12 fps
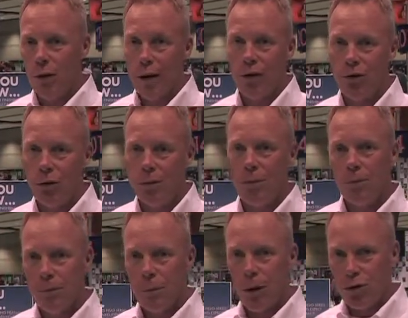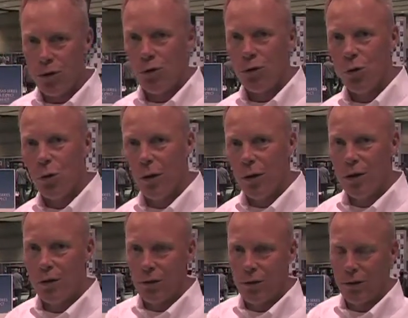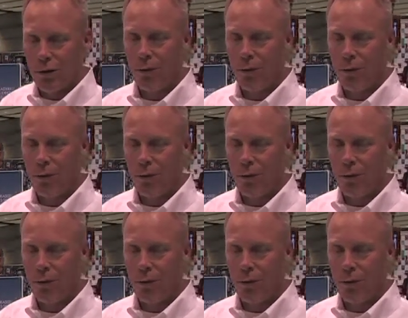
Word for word: is actually measured to when he uses